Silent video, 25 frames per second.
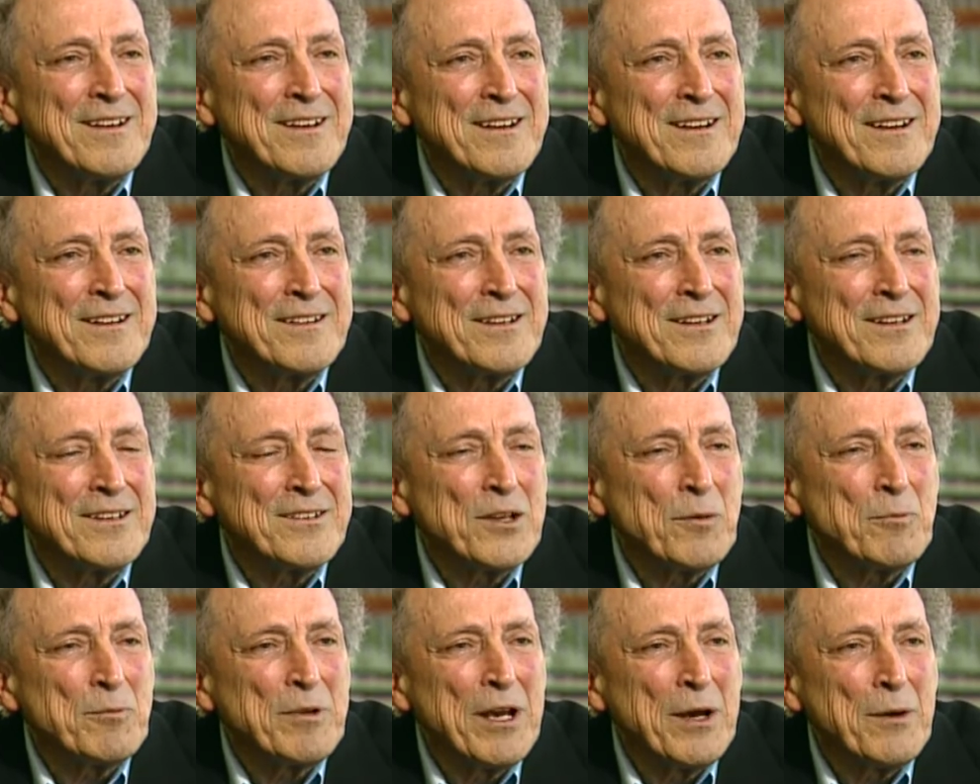And then
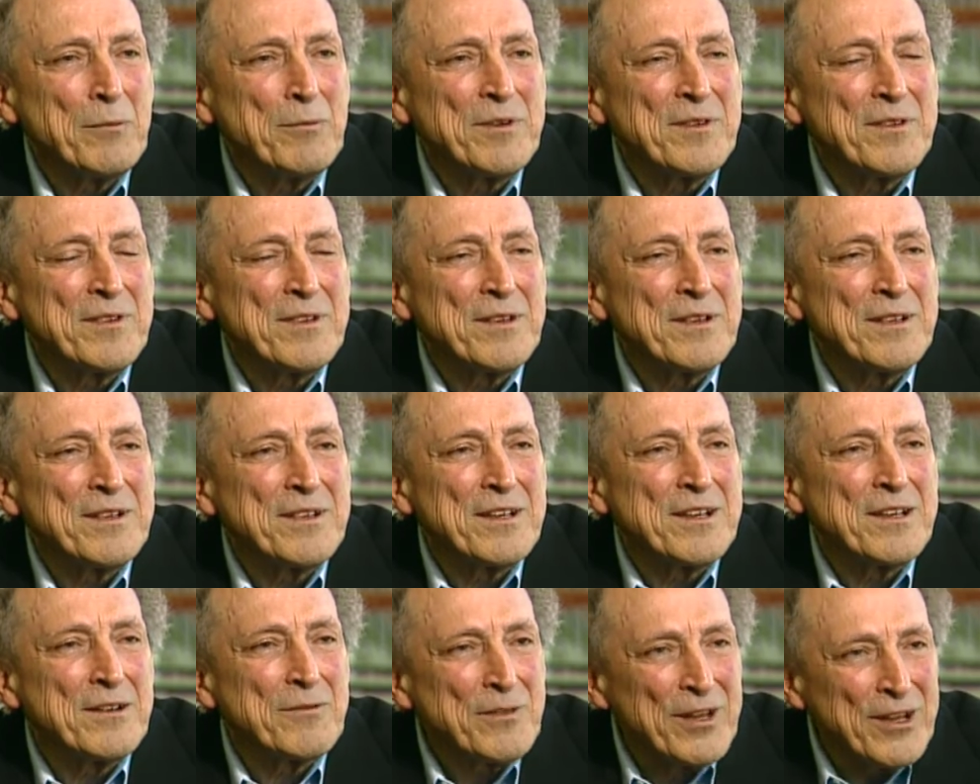sometimes
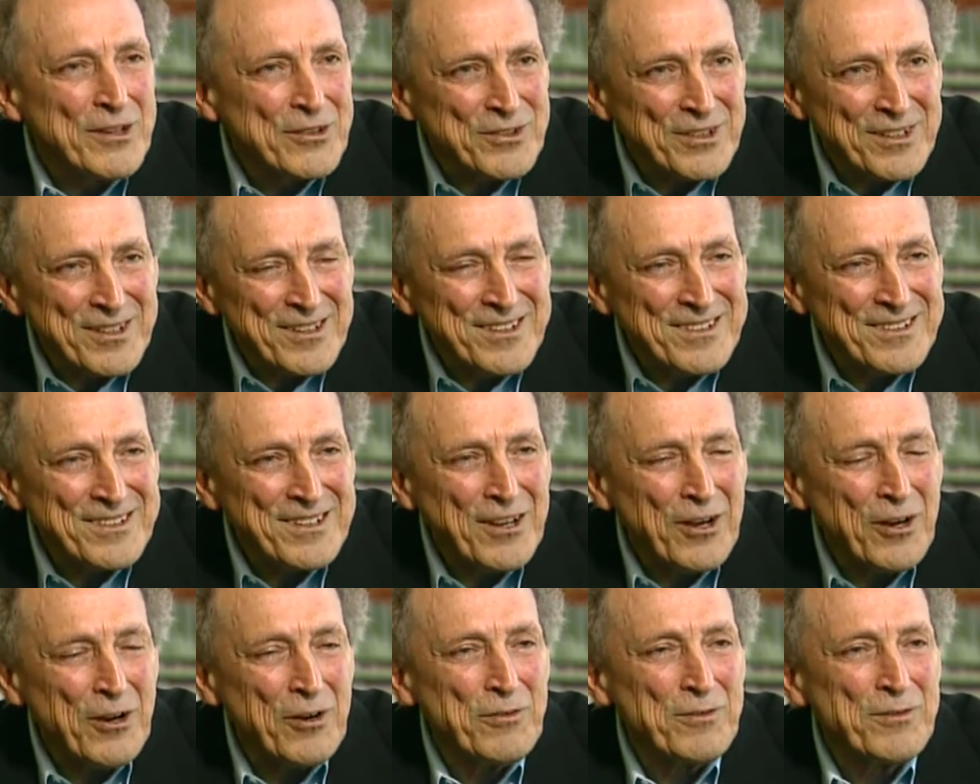the invention
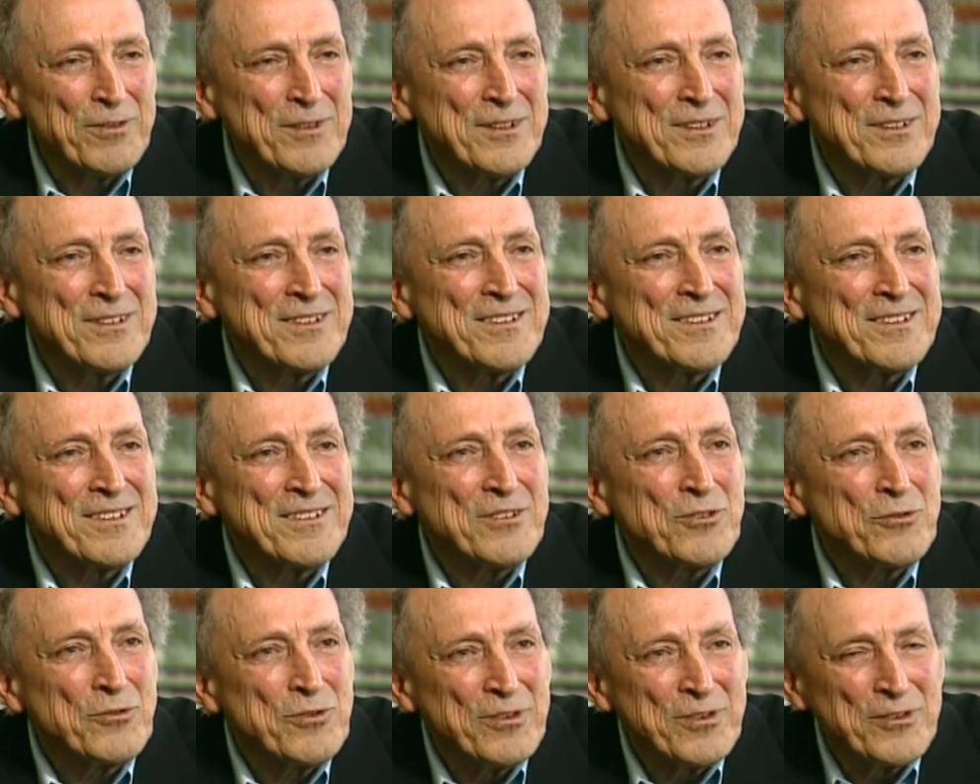itself
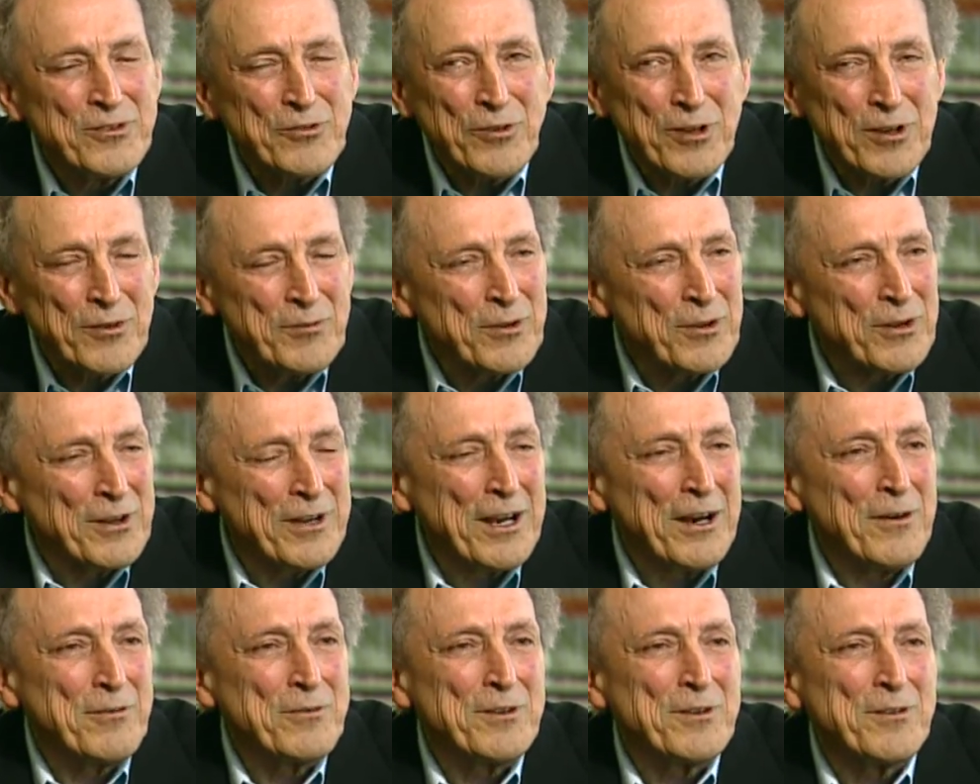is tr trivial
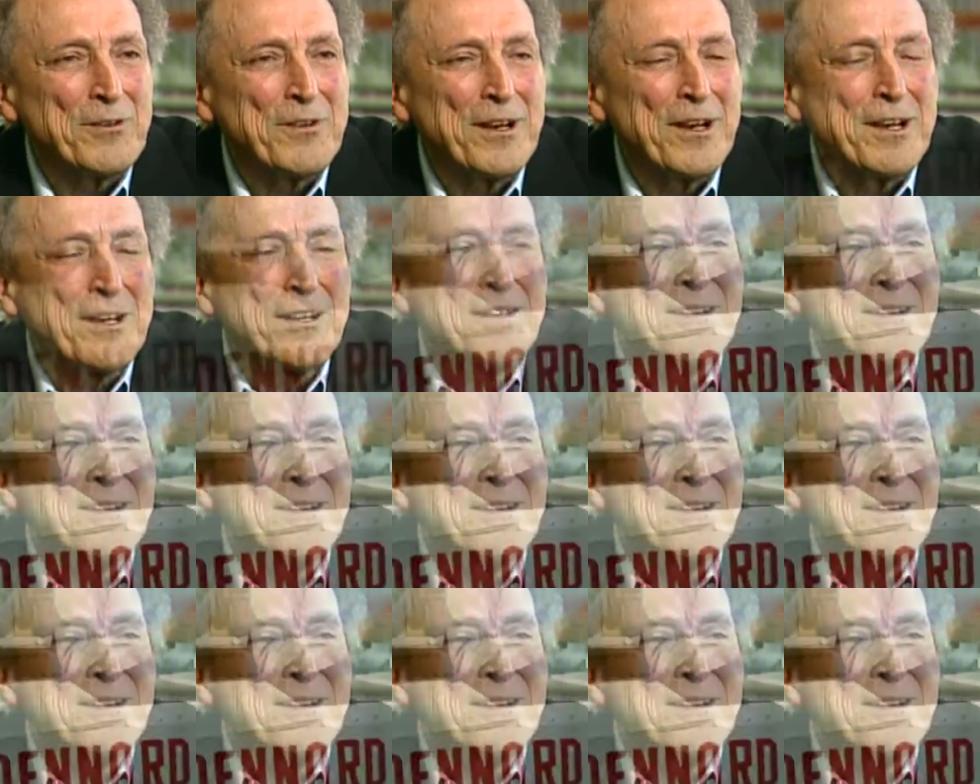after that.